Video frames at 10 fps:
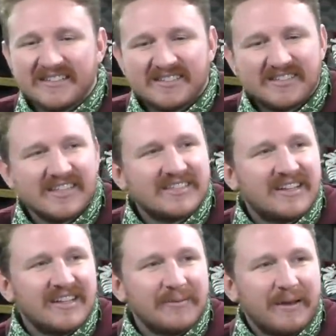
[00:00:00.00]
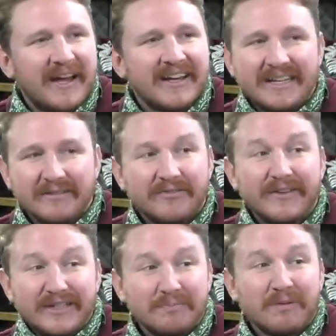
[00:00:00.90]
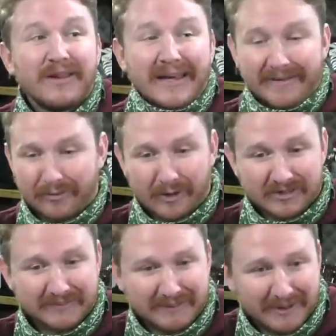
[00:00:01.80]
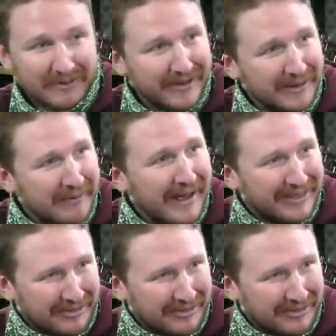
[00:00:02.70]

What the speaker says: This clip hadn't even finished playing before I was up on my way to the